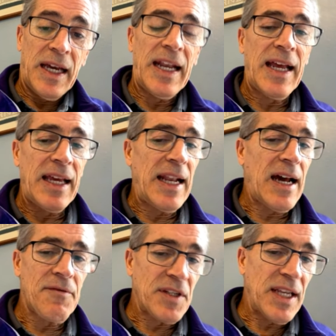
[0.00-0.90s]

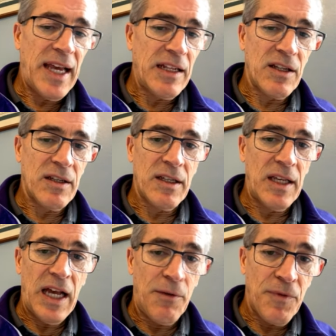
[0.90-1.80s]
obviously had
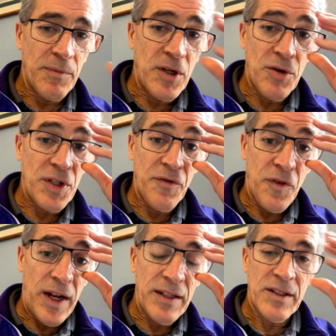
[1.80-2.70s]
help from coaching
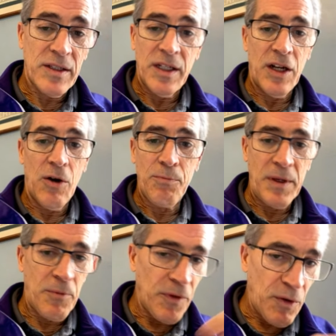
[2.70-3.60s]
friends, you know,
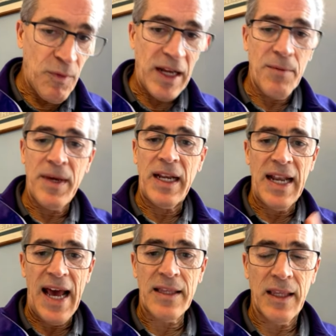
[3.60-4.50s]
people that
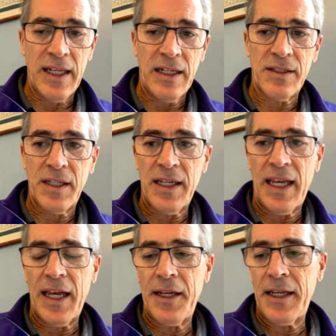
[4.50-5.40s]
recommended athletes.
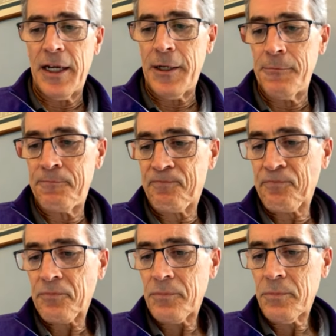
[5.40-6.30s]
I
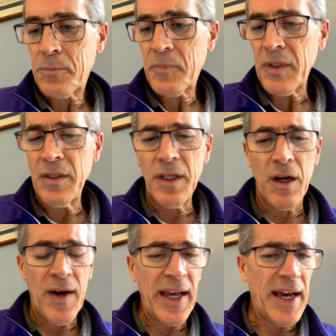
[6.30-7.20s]

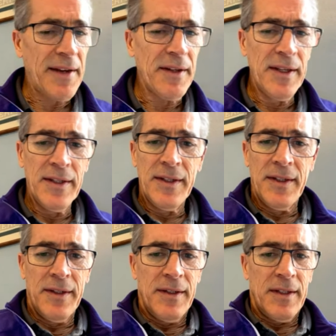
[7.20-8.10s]
had
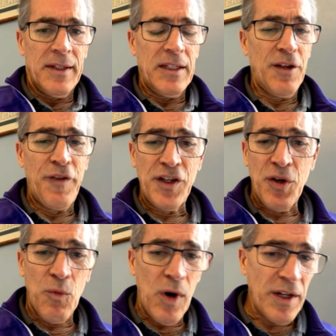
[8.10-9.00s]

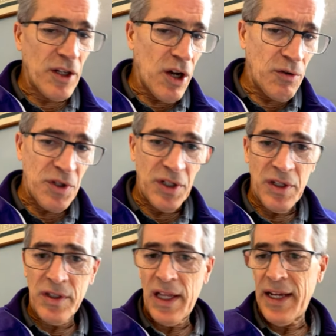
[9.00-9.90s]
Division I
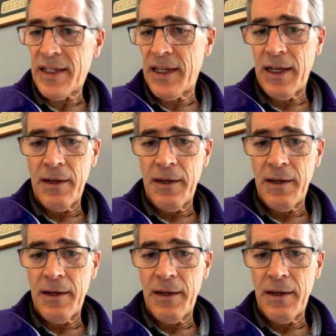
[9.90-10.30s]
coaches like,